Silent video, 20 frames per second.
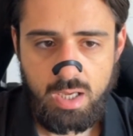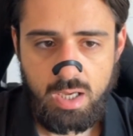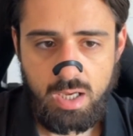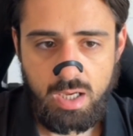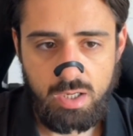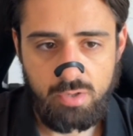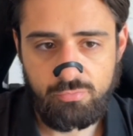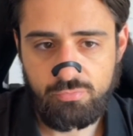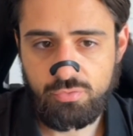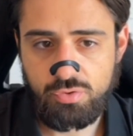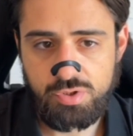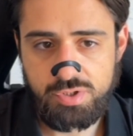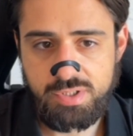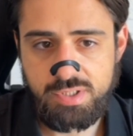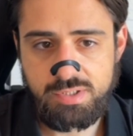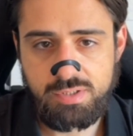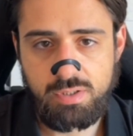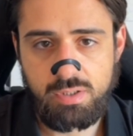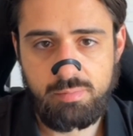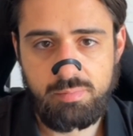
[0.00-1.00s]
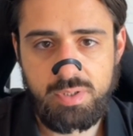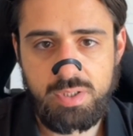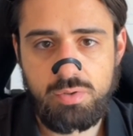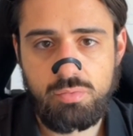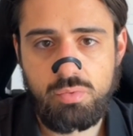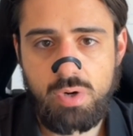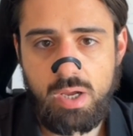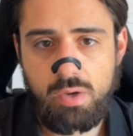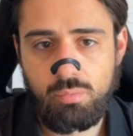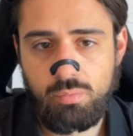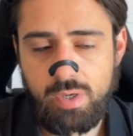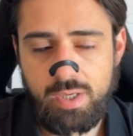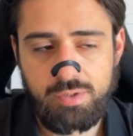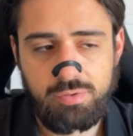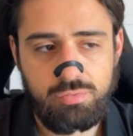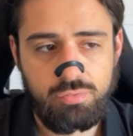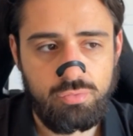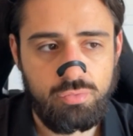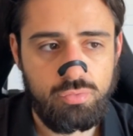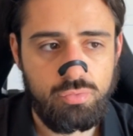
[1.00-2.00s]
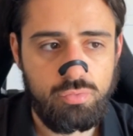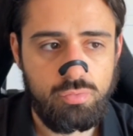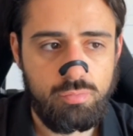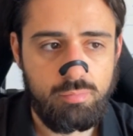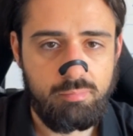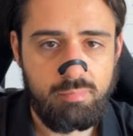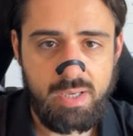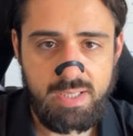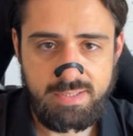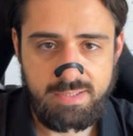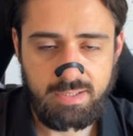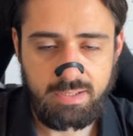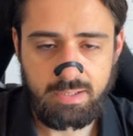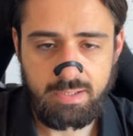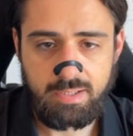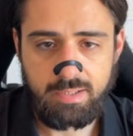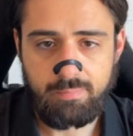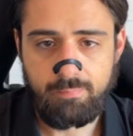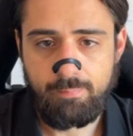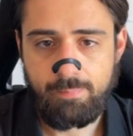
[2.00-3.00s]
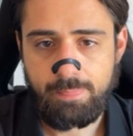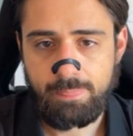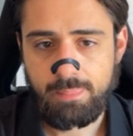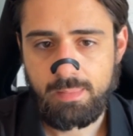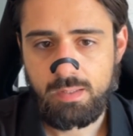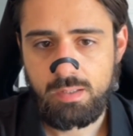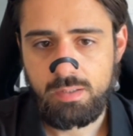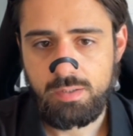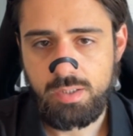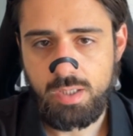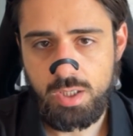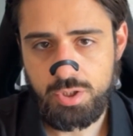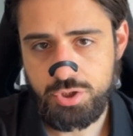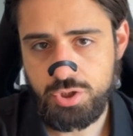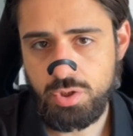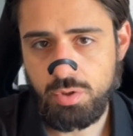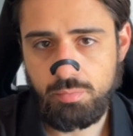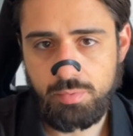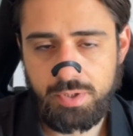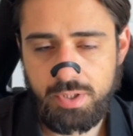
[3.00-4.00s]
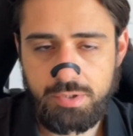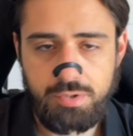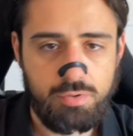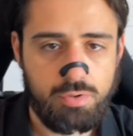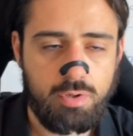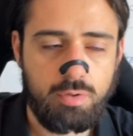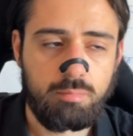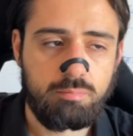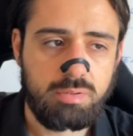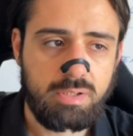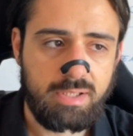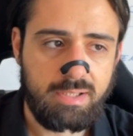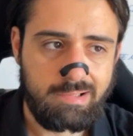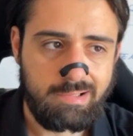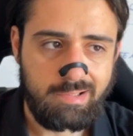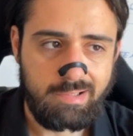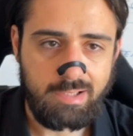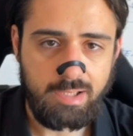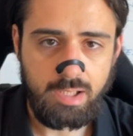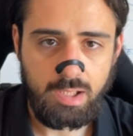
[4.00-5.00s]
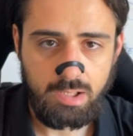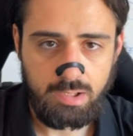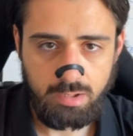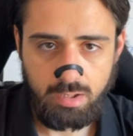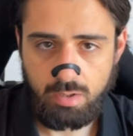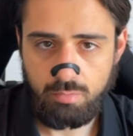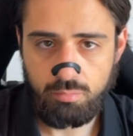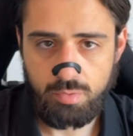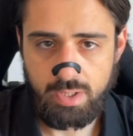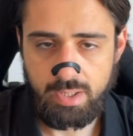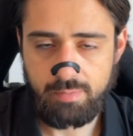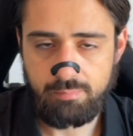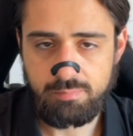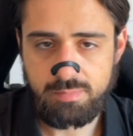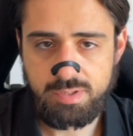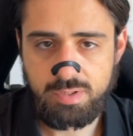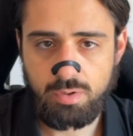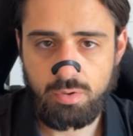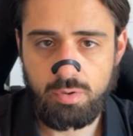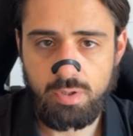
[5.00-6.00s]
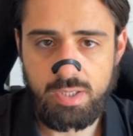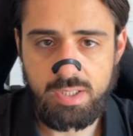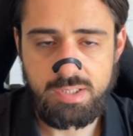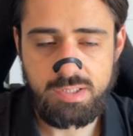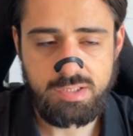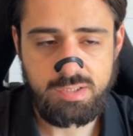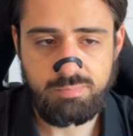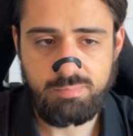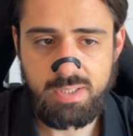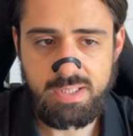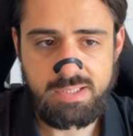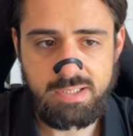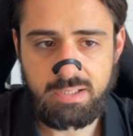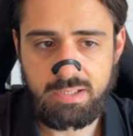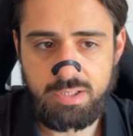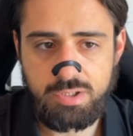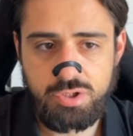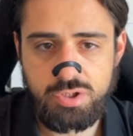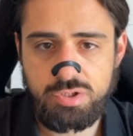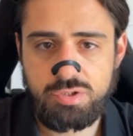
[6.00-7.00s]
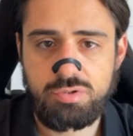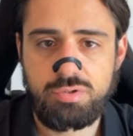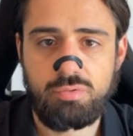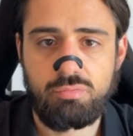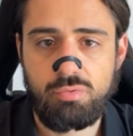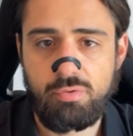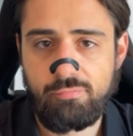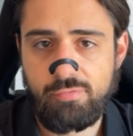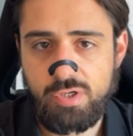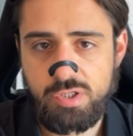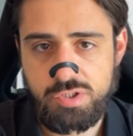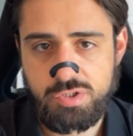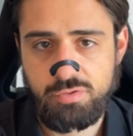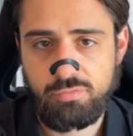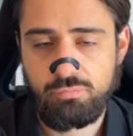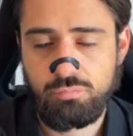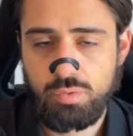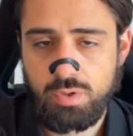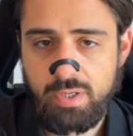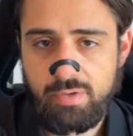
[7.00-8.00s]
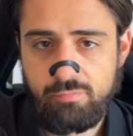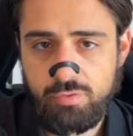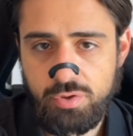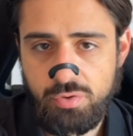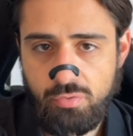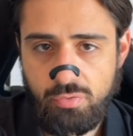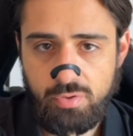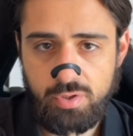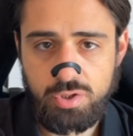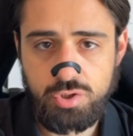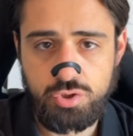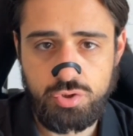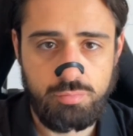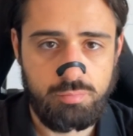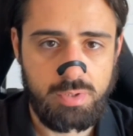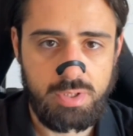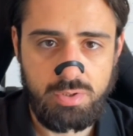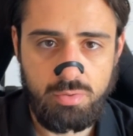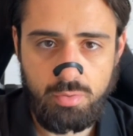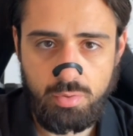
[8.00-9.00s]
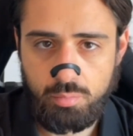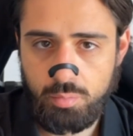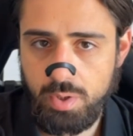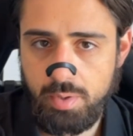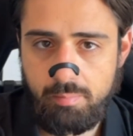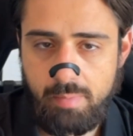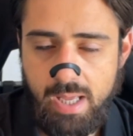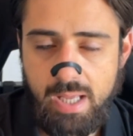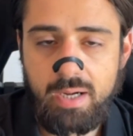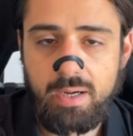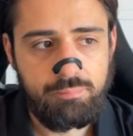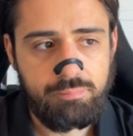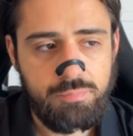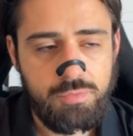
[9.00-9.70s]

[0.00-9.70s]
And of course, it's going to be the right way to basically not showing that you're completely in love with him. So it's basically just the reverse of whatever you think you should be doing with a man.